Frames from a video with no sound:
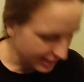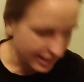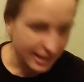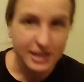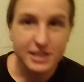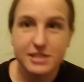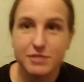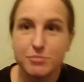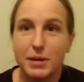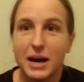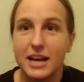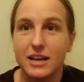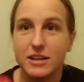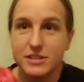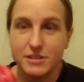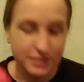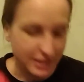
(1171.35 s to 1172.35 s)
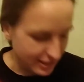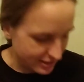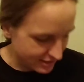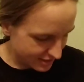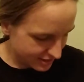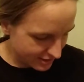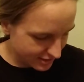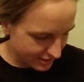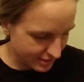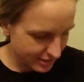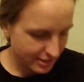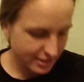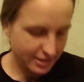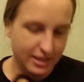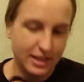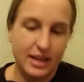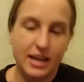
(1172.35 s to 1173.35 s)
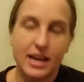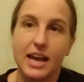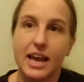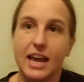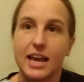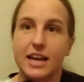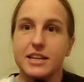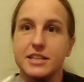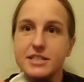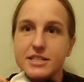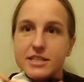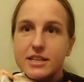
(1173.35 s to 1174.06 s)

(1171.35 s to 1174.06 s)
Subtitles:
just have piles of these. And